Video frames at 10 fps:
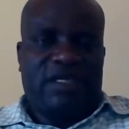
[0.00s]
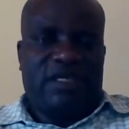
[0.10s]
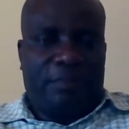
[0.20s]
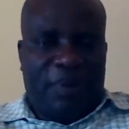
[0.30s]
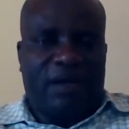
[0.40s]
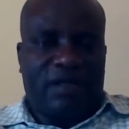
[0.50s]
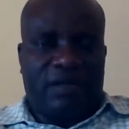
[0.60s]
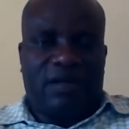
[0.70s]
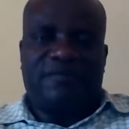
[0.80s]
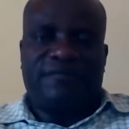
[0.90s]
in a
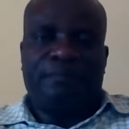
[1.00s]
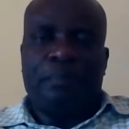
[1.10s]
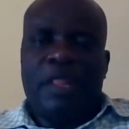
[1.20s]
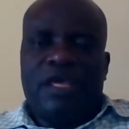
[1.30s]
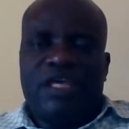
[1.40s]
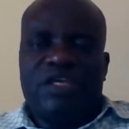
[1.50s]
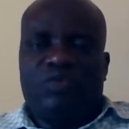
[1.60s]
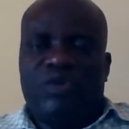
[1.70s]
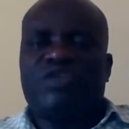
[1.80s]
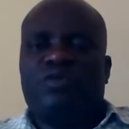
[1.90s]
paragraph
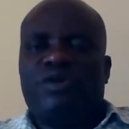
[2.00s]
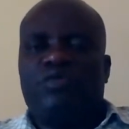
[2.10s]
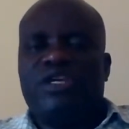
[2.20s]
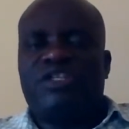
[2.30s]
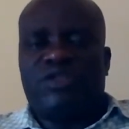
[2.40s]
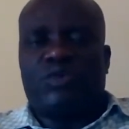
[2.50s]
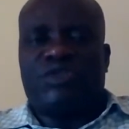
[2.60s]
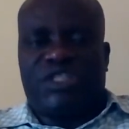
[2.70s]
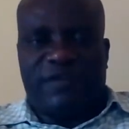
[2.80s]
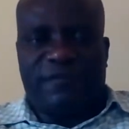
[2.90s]
in which we wish to
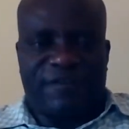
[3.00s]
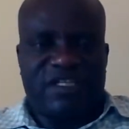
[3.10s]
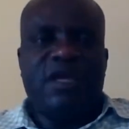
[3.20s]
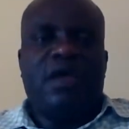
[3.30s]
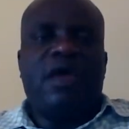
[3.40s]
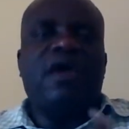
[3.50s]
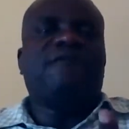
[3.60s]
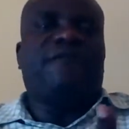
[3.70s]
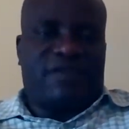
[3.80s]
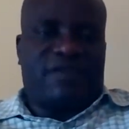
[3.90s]
shift
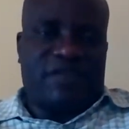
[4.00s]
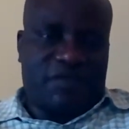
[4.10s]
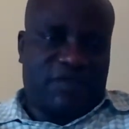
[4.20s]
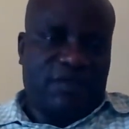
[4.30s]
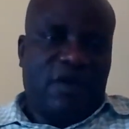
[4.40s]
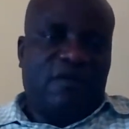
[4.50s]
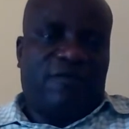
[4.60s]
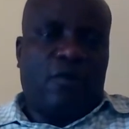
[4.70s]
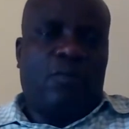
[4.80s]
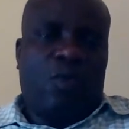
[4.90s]
emphasis
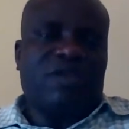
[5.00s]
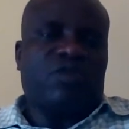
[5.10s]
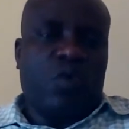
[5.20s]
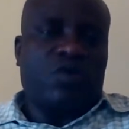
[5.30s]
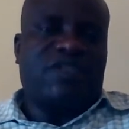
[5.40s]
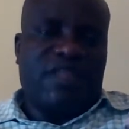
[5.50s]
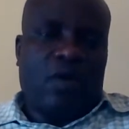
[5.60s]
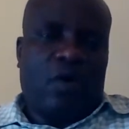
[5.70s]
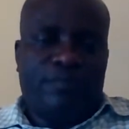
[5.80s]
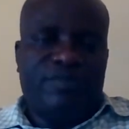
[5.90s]
from what was the
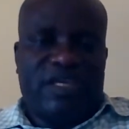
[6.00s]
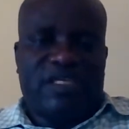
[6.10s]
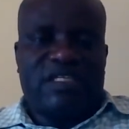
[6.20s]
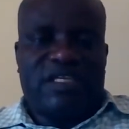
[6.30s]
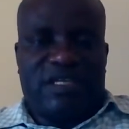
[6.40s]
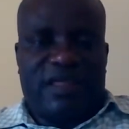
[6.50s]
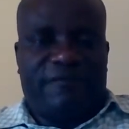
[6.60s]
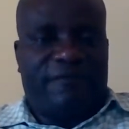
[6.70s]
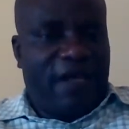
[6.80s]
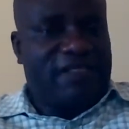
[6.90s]
object in the
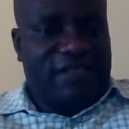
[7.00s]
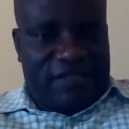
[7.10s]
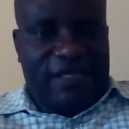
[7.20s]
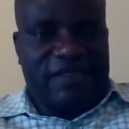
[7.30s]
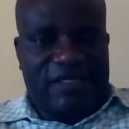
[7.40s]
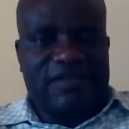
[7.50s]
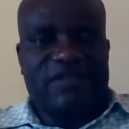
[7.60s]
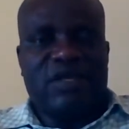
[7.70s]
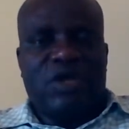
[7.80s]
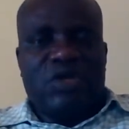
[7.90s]
first
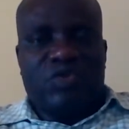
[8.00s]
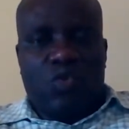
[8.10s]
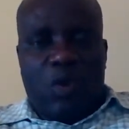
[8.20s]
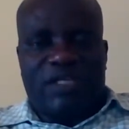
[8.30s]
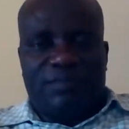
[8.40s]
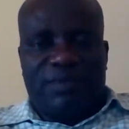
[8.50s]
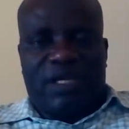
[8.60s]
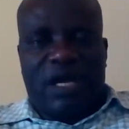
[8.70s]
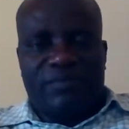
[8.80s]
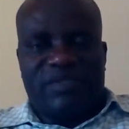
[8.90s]
sentence to what
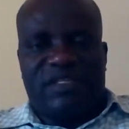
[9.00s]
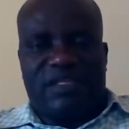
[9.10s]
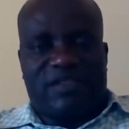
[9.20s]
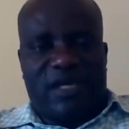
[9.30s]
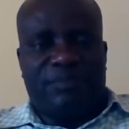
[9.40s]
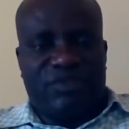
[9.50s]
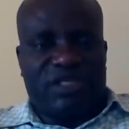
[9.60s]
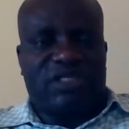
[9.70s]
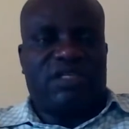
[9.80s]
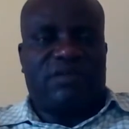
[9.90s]
becomes the
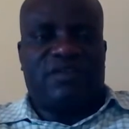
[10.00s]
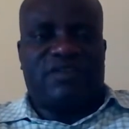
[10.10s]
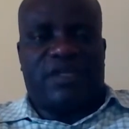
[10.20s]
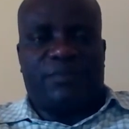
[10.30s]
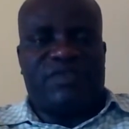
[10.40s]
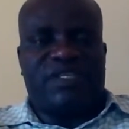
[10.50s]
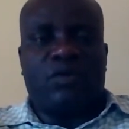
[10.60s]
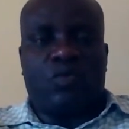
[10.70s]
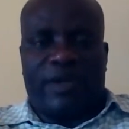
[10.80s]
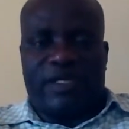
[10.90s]
subject in the
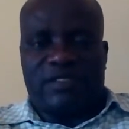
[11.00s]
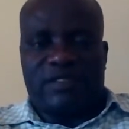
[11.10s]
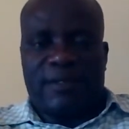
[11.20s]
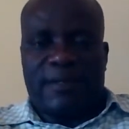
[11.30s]
subsequent